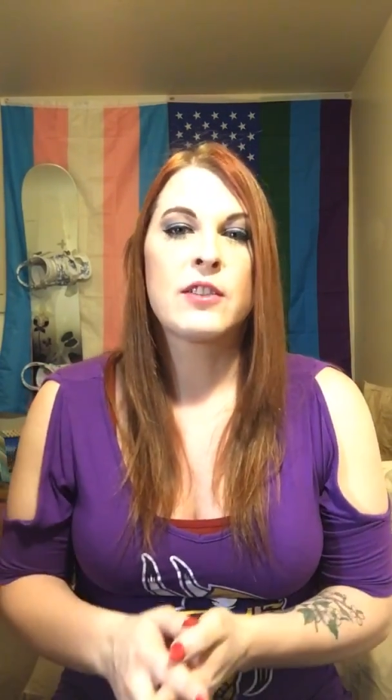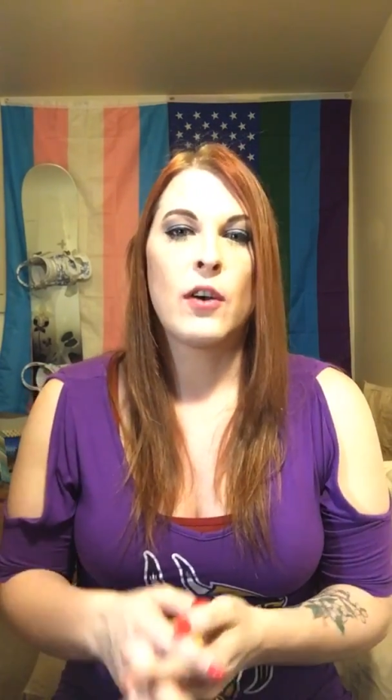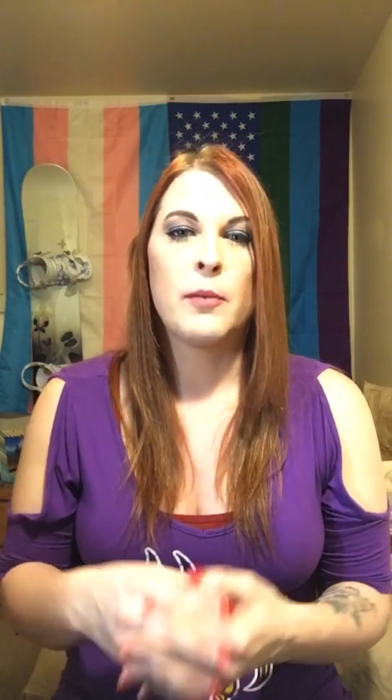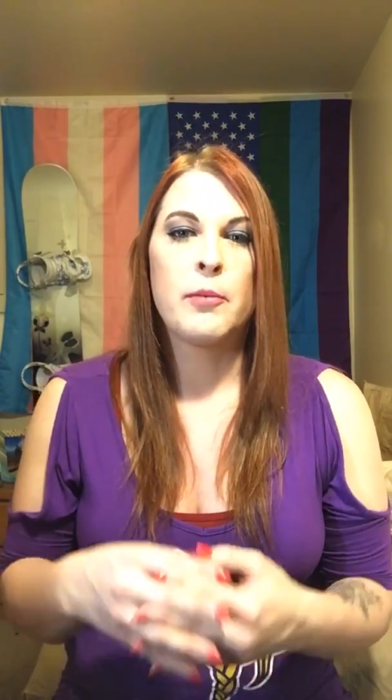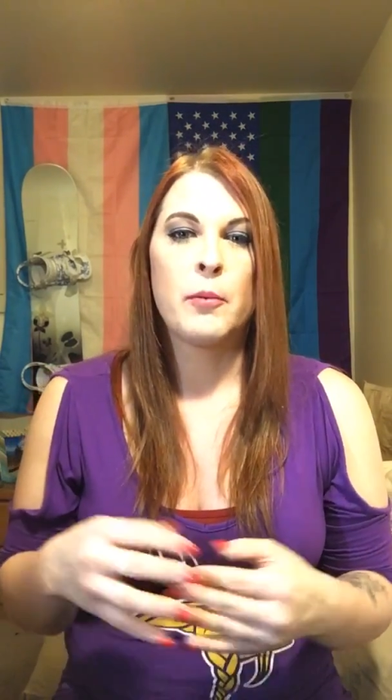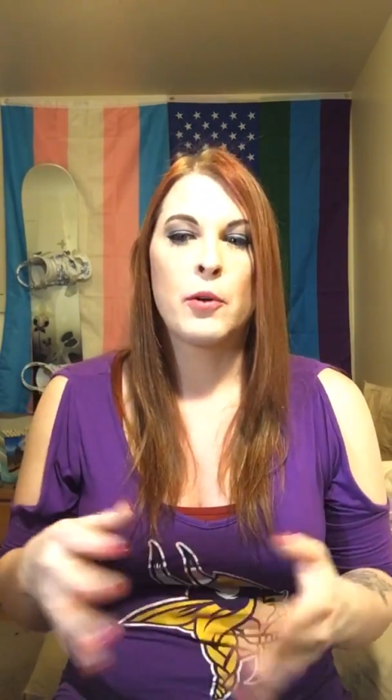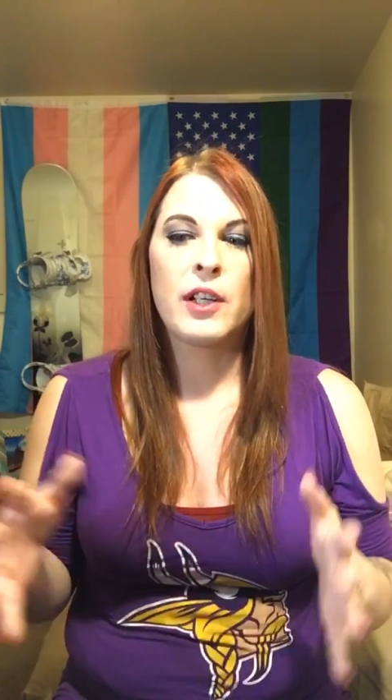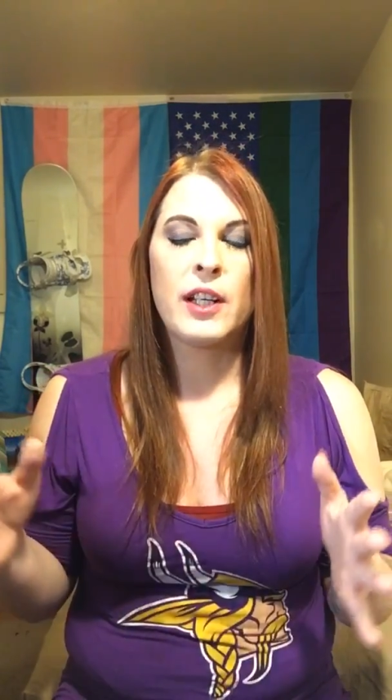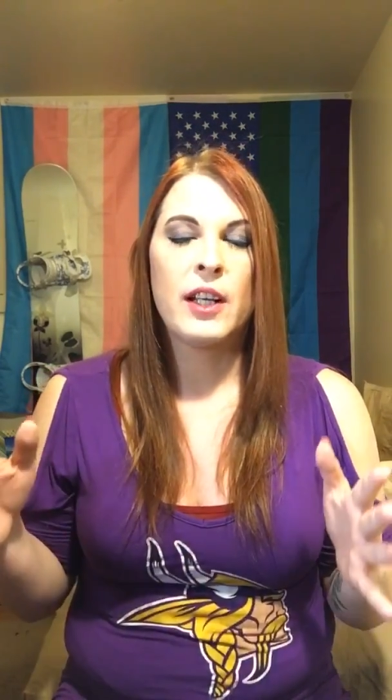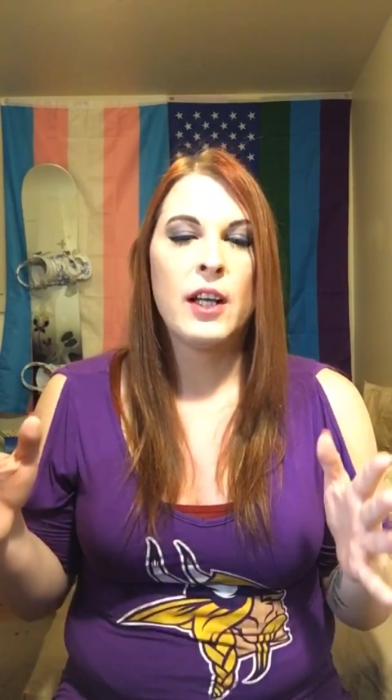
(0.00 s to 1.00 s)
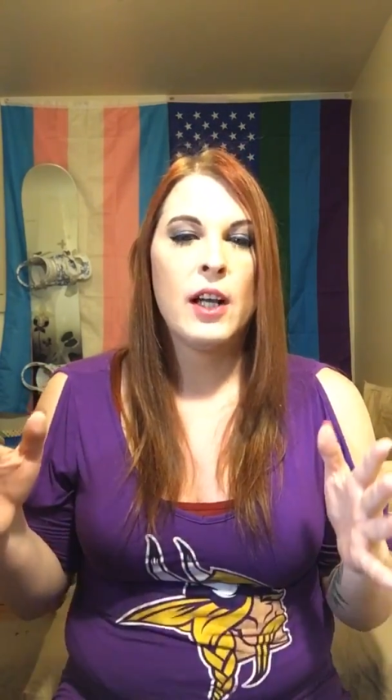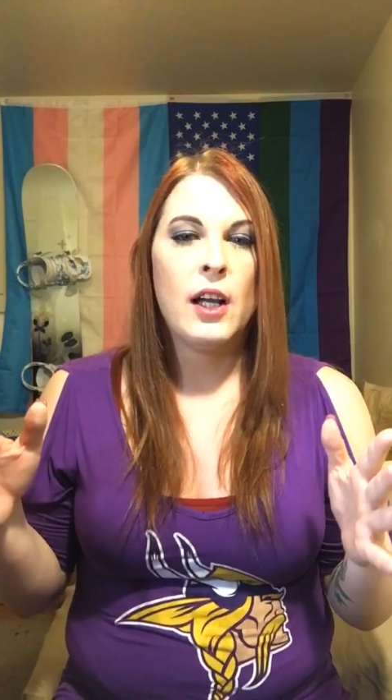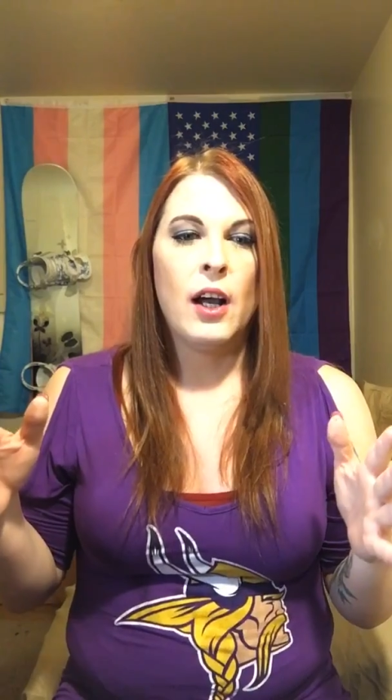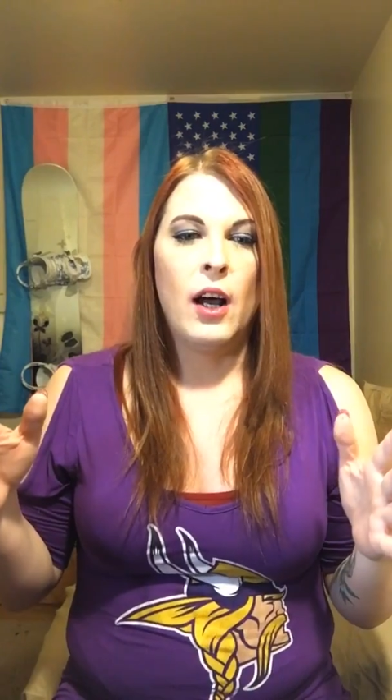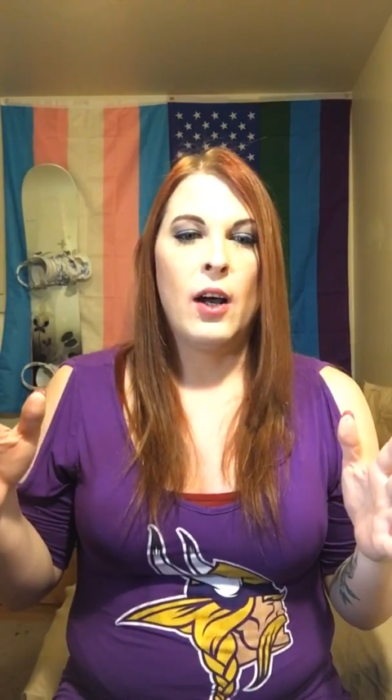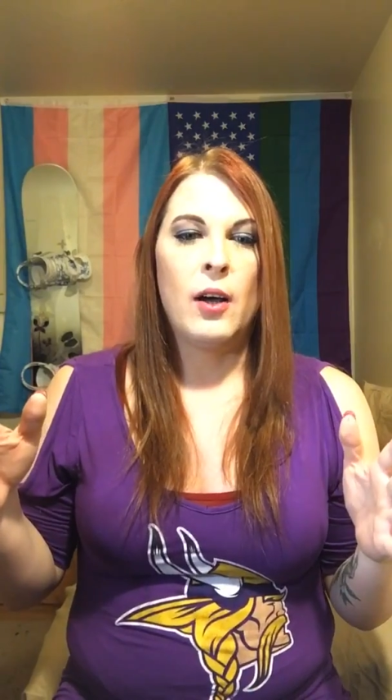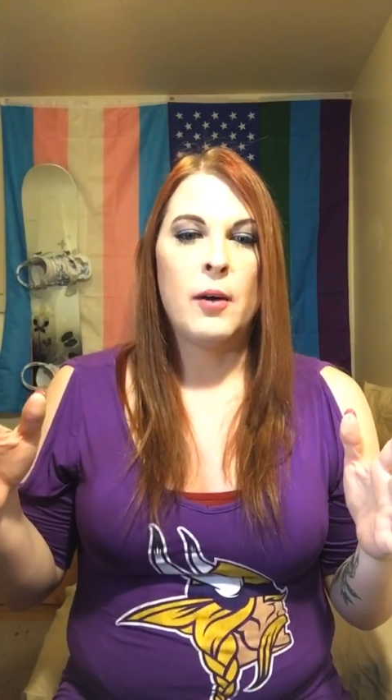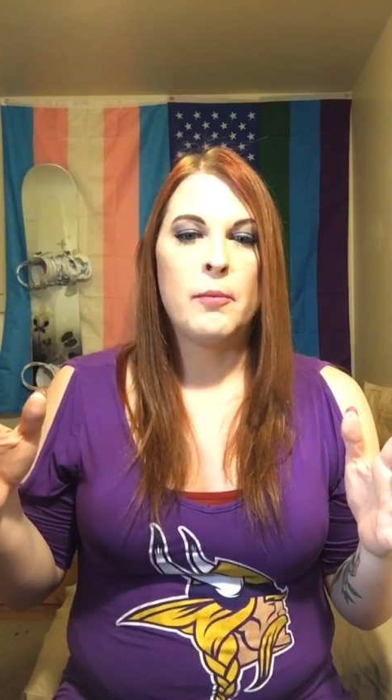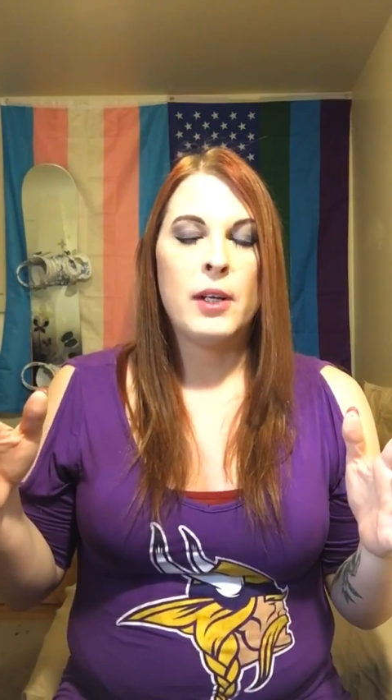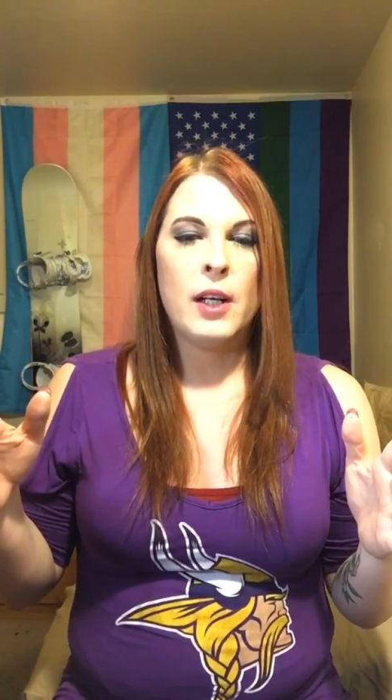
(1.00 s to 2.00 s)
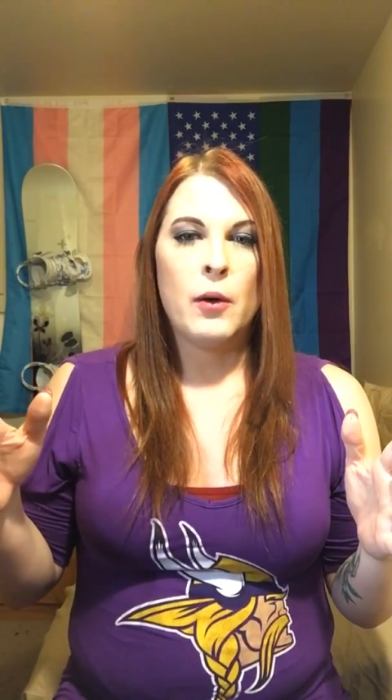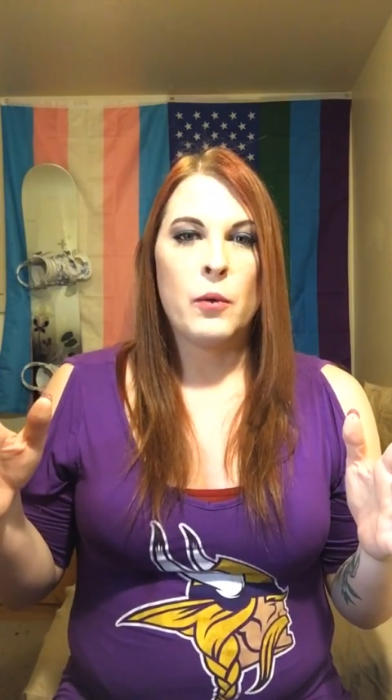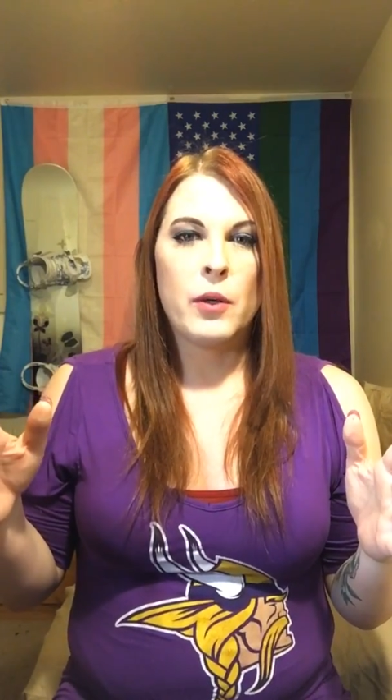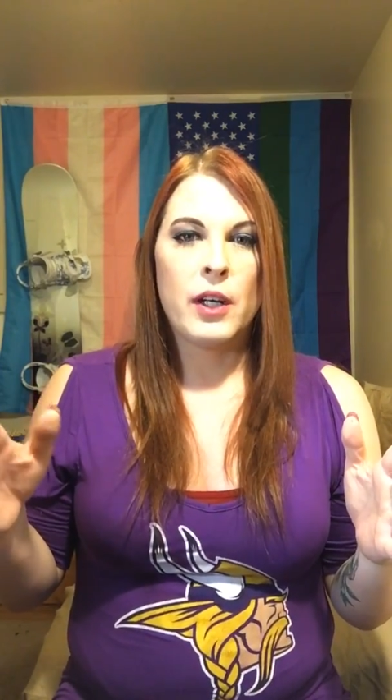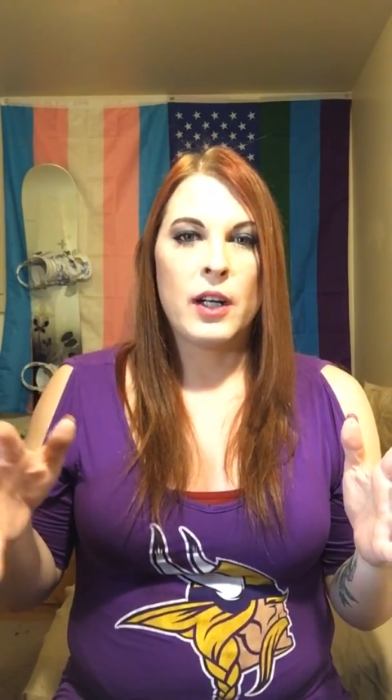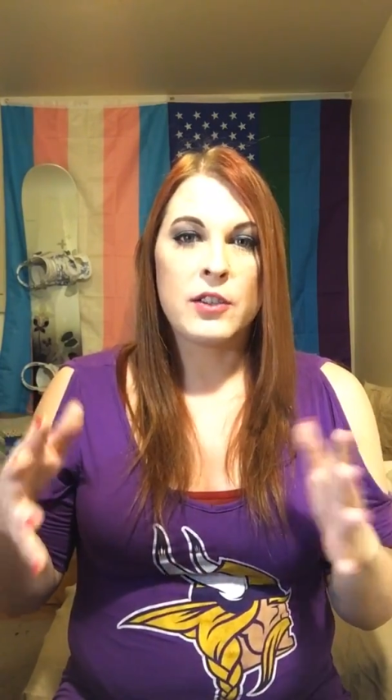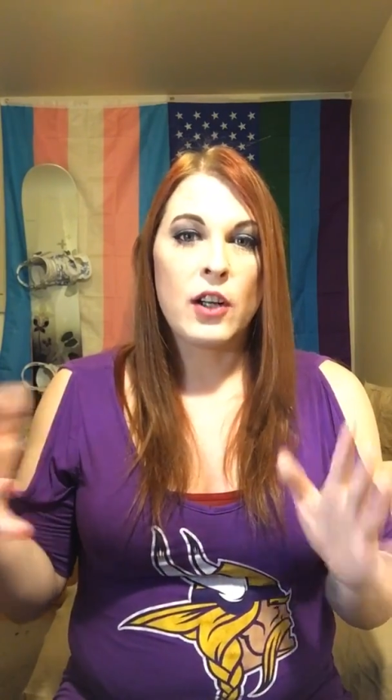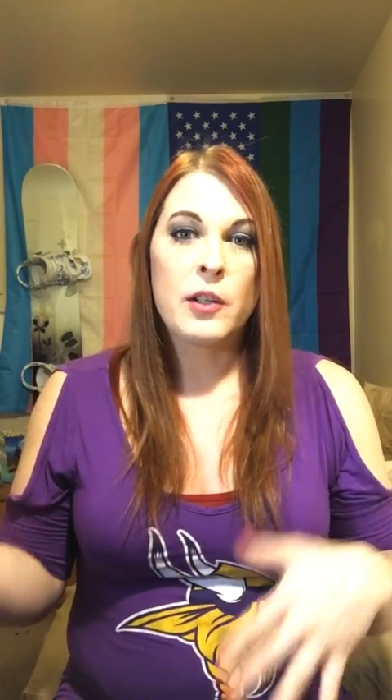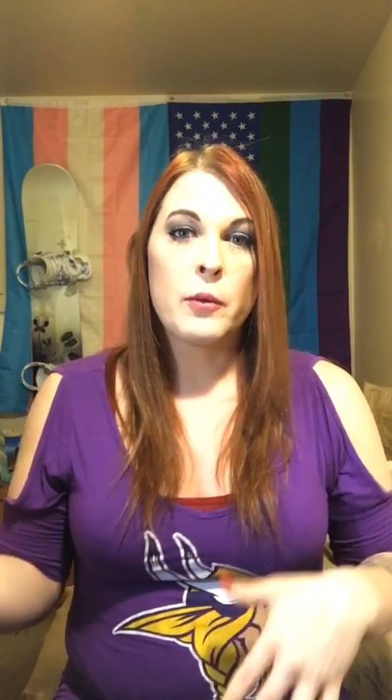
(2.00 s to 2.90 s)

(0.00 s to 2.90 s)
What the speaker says: So I've been working talking